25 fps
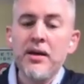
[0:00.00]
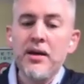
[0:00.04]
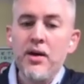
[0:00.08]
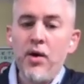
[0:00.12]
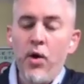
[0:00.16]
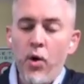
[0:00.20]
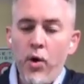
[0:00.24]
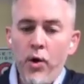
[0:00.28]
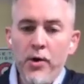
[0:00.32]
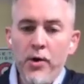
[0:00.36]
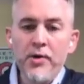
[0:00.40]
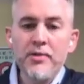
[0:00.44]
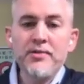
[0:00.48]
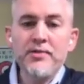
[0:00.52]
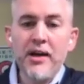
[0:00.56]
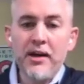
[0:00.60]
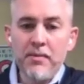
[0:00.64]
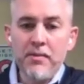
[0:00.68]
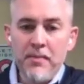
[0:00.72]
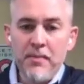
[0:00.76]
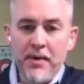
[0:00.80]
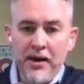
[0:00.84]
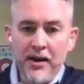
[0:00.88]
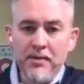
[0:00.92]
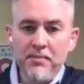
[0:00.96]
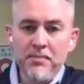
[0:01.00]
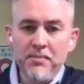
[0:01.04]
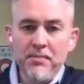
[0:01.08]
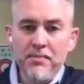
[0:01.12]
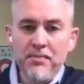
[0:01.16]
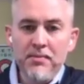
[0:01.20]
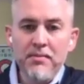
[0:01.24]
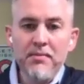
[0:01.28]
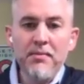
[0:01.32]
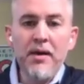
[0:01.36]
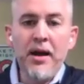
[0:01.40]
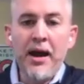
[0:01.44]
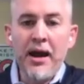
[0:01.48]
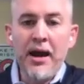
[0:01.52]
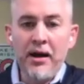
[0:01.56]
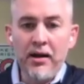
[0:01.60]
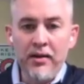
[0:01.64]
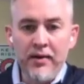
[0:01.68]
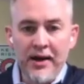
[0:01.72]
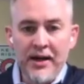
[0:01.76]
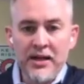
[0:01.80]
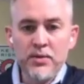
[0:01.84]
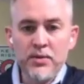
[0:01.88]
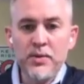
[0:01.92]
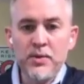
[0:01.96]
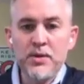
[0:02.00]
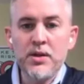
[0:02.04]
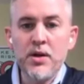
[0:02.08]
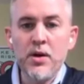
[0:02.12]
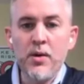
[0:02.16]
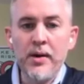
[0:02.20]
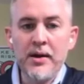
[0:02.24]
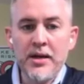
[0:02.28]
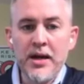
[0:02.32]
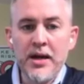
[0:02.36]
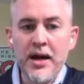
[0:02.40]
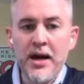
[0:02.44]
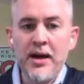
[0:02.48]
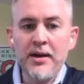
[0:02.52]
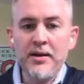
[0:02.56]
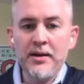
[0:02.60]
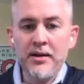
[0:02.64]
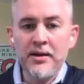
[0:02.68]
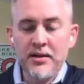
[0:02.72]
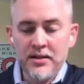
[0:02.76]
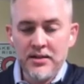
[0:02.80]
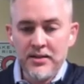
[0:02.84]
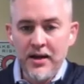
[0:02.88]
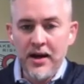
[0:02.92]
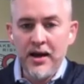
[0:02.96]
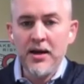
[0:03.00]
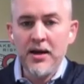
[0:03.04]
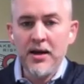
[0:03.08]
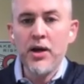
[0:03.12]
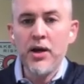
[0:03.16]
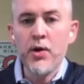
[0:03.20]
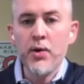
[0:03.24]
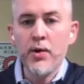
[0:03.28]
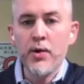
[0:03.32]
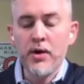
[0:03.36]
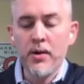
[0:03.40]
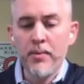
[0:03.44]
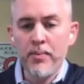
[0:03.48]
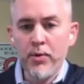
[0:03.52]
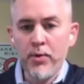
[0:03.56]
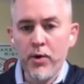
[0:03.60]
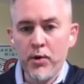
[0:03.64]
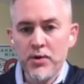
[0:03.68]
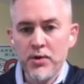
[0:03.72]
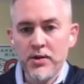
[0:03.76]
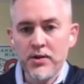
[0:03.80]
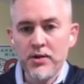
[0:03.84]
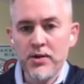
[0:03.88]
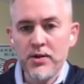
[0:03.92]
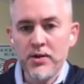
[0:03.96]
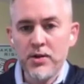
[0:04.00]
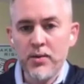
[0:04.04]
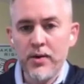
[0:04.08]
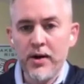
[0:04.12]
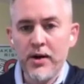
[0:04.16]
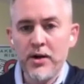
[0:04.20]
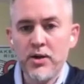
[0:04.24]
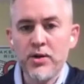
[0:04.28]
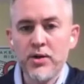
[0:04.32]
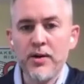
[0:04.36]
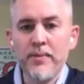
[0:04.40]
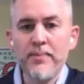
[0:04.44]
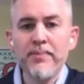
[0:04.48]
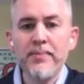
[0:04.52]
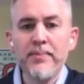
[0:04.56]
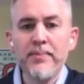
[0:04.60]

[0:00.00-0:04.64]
or you take a minute, analyze what's going on and decide how you're going to approach the situation.